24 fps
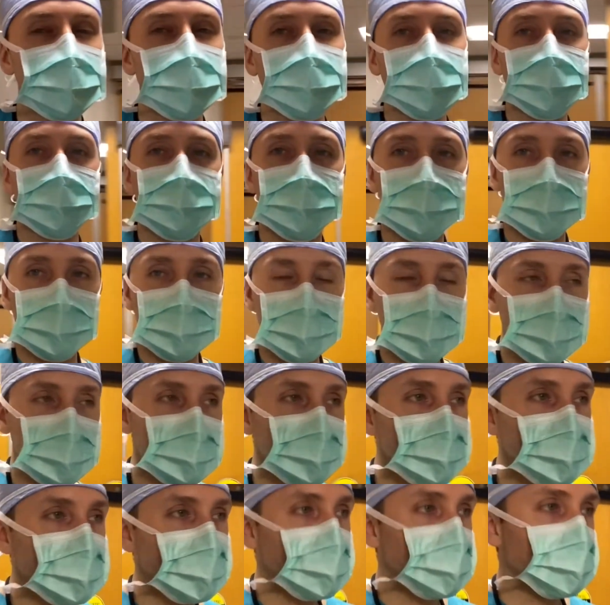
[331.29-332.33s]
can just
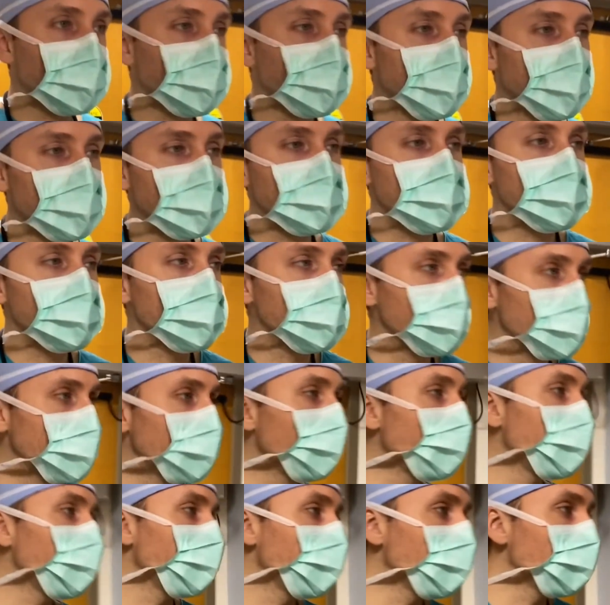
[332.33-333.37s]
take the reins when they're
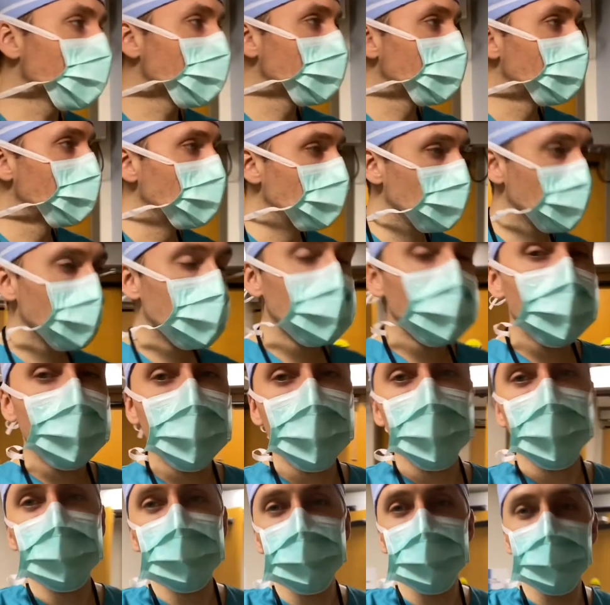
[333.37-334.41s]
down here.
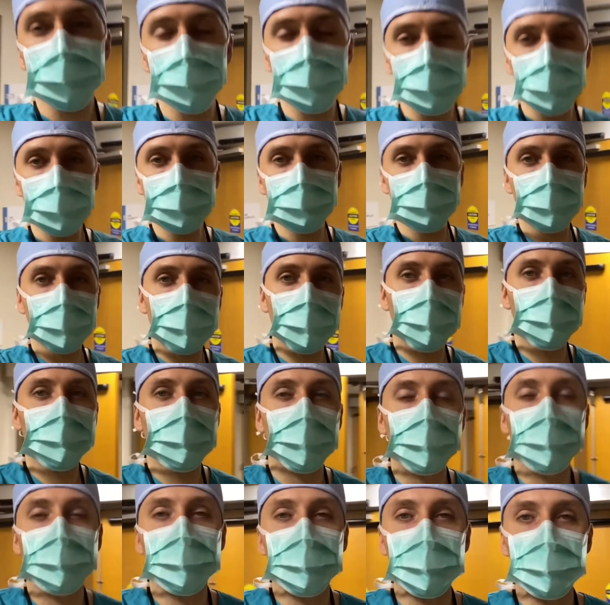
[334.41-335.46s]
So in the meantime, I
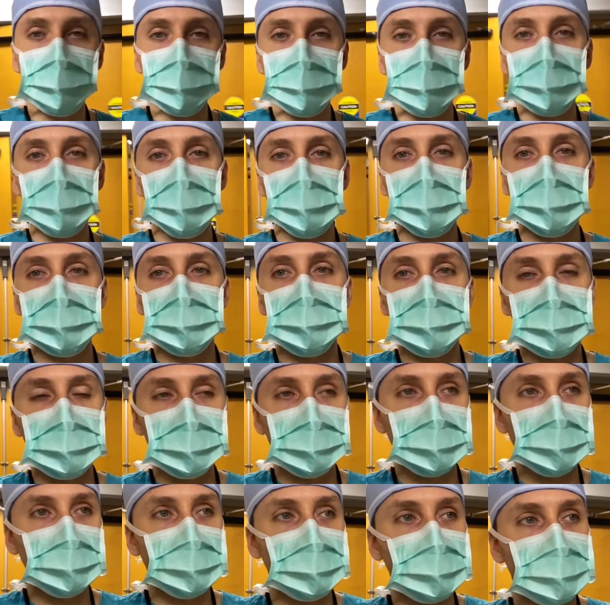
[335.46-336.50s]
figured I
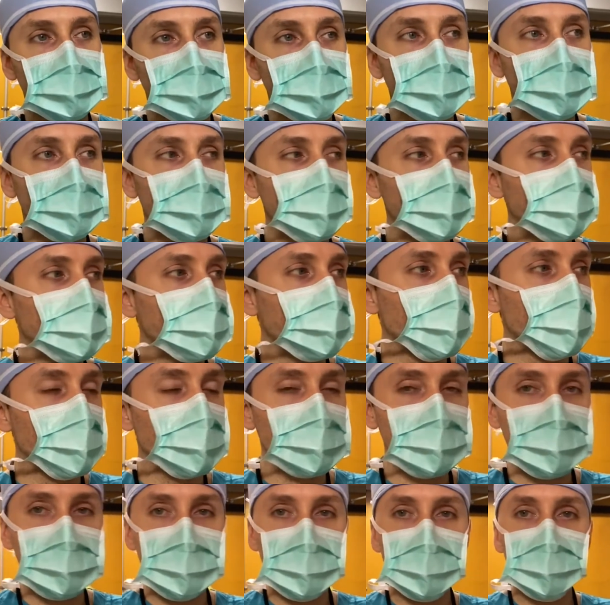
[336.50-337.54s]
would
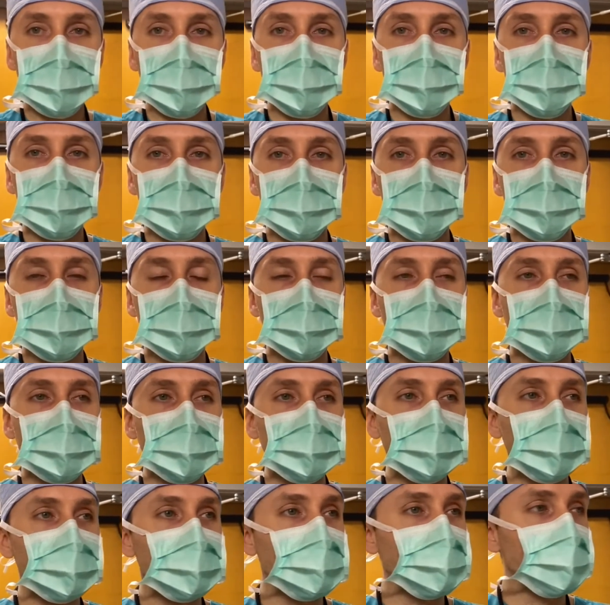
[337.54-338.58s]
show you
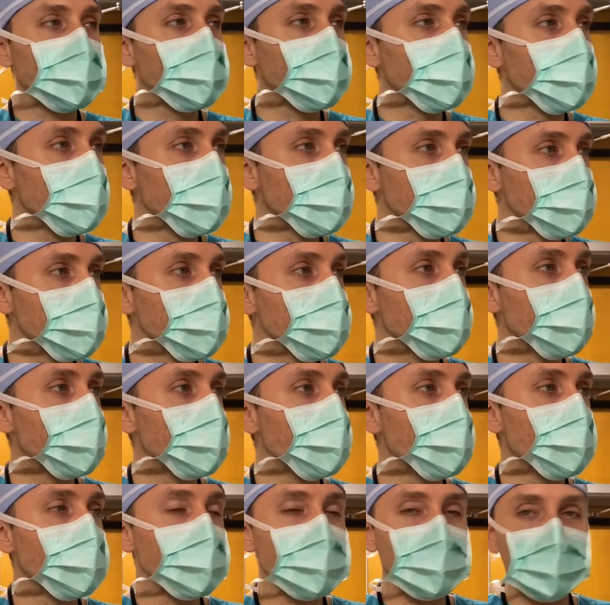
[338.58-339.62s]
the inside
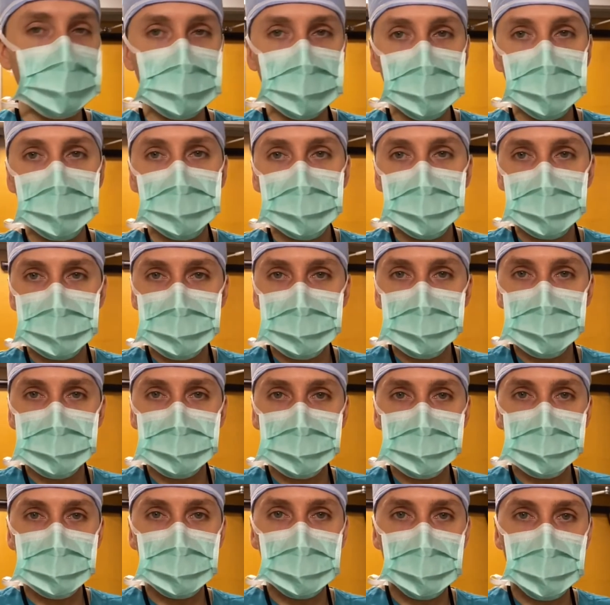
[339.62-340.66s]
of an interventional
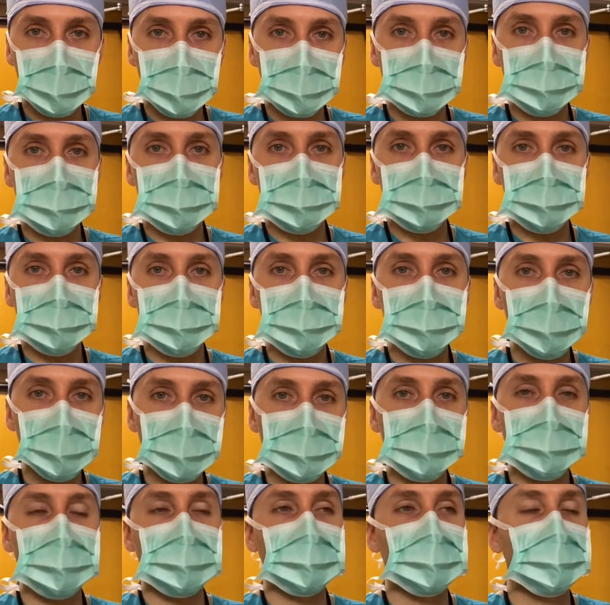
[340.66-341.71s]
radiology
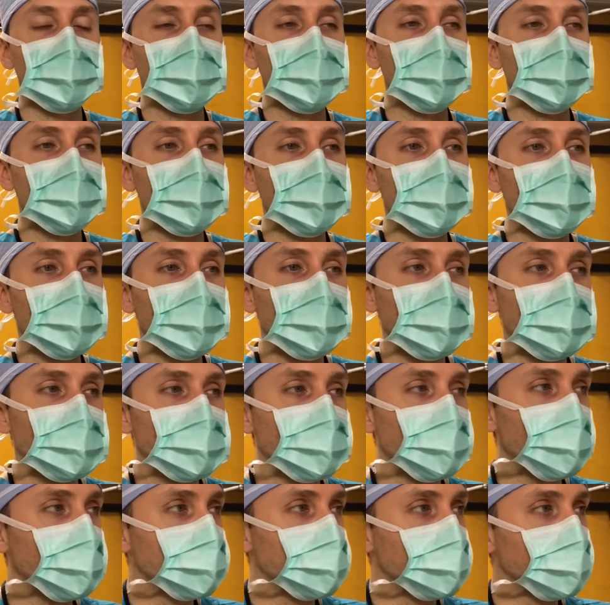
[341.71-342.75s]
suite,
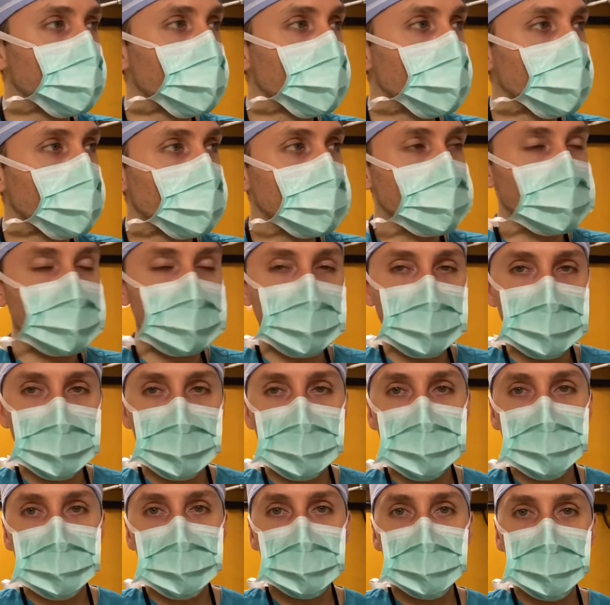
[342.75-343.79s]
because I know you guys have seen
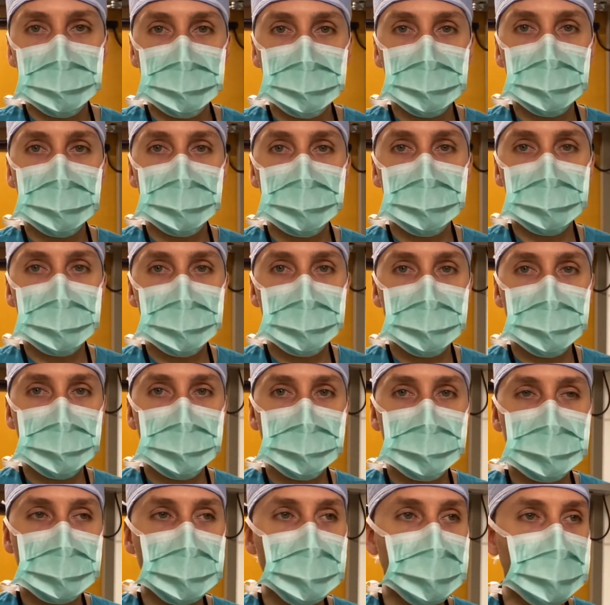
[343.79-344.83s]
pictures of it, but don't really know
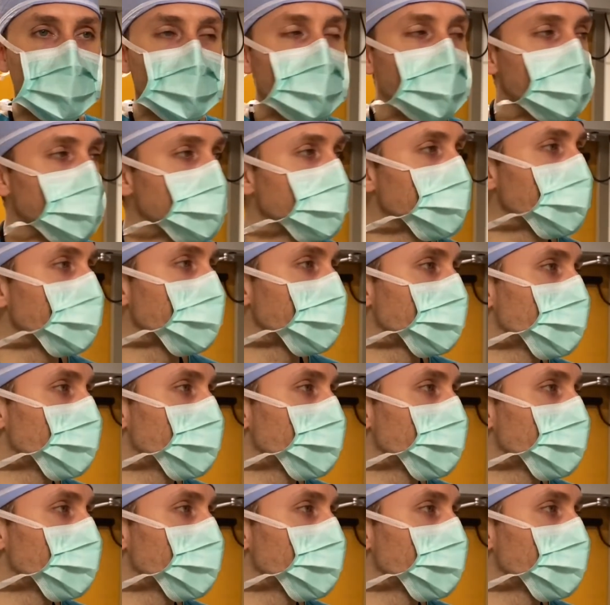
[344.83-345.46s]
what the heck all these things